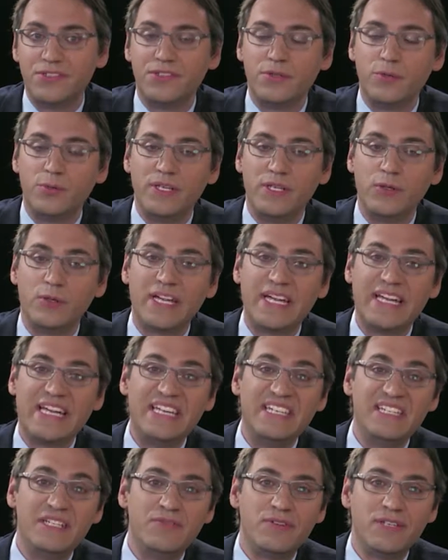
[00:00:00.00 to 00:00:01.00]
So we're looking
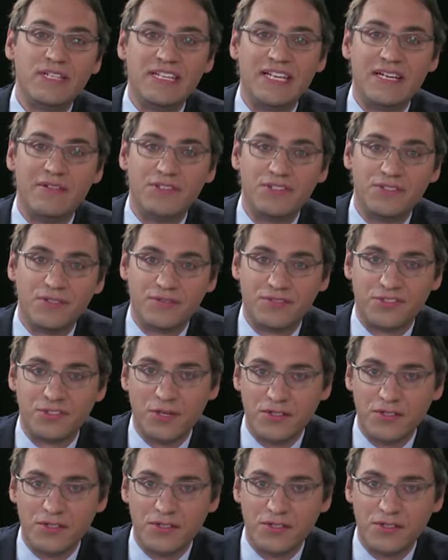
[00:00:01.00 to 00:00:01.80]
at different levels of stock